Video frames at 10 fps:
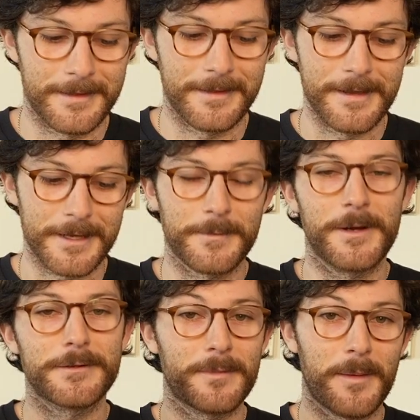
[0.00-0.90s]
The
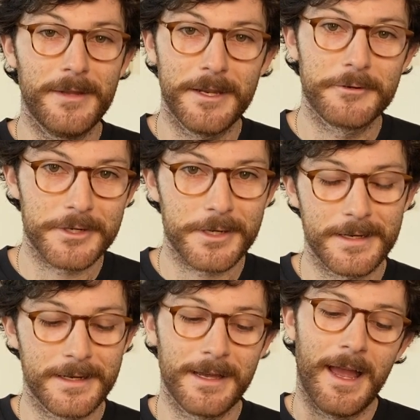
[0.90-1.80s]
experience with my
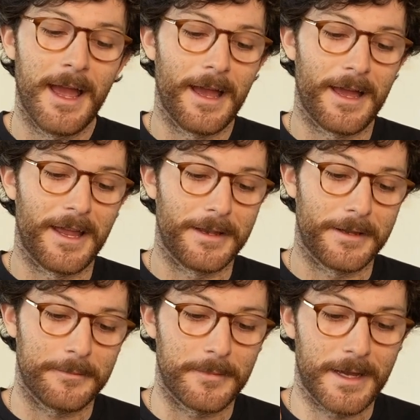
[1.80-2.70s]
pediatrician and
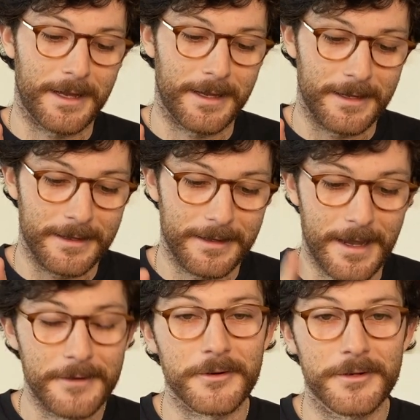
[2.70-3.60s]
my
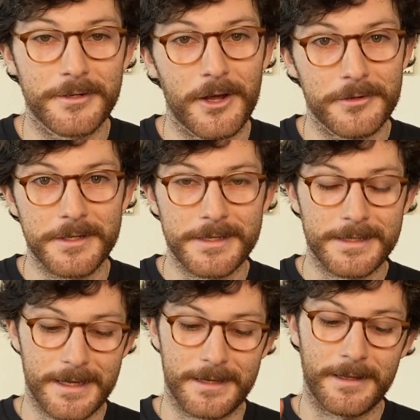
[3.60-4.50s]

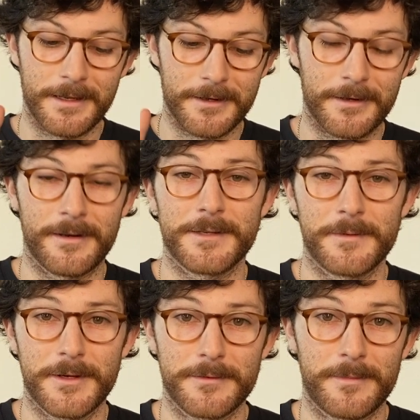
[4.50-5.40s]
endocrinologist, and later an
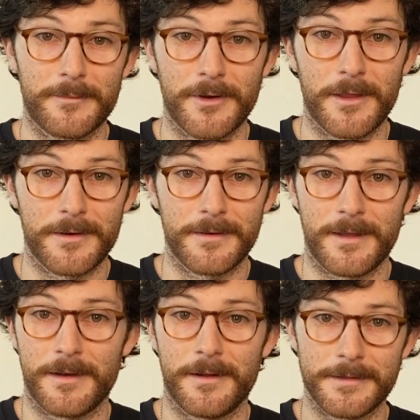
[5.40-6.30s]
experience with my brother
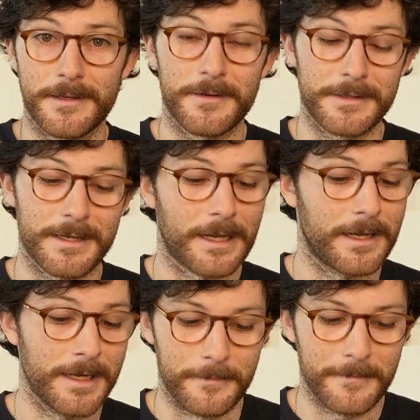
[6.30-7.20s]
that I'll tell you in a
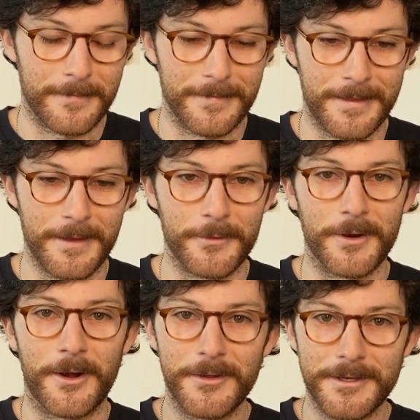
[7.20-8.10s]
second, they were
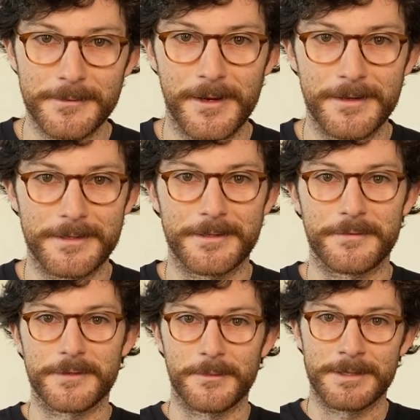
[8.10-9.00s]
all experiences
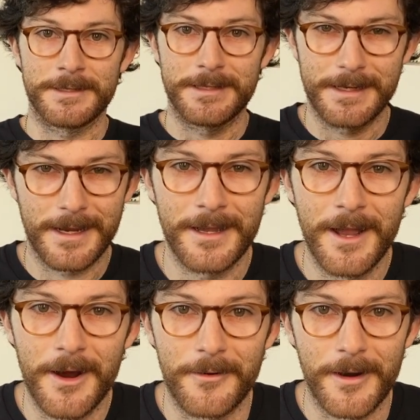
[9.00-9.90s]
of someone sitting
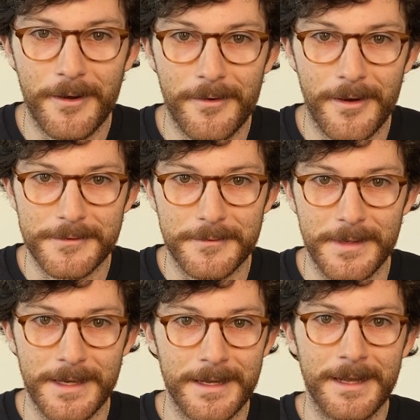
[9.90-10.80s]
right across from
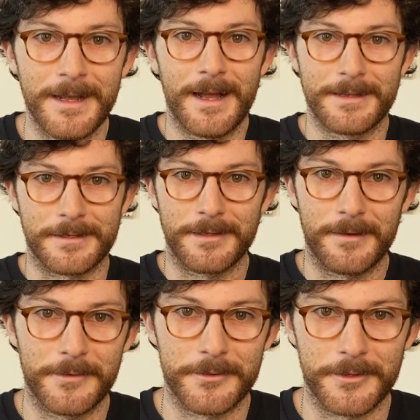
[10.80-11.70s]
me as an
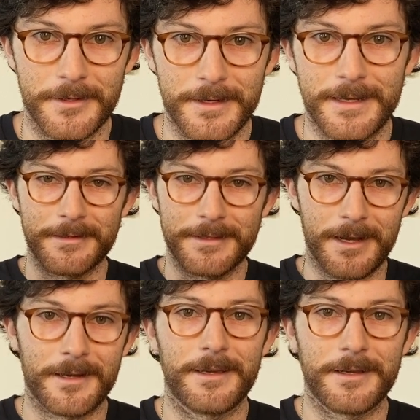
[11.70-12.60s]
11-year-old and
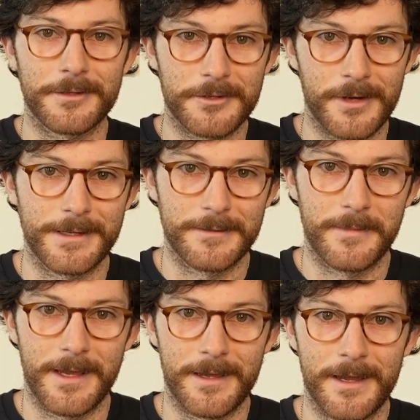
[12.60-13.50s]
talking straight to
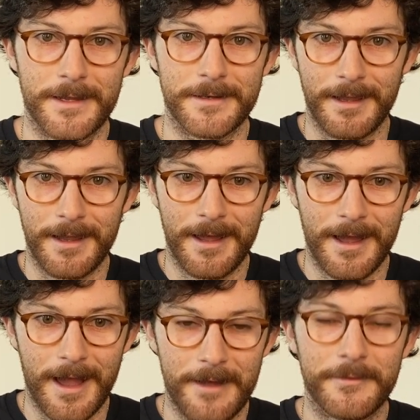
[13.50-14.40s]
me and
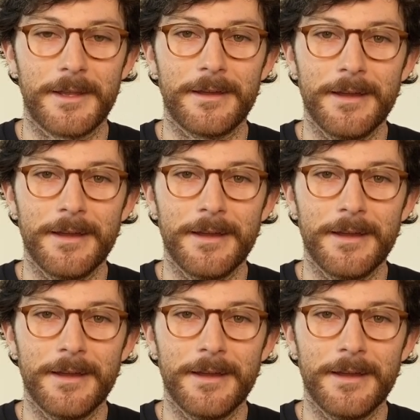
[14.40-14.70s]
having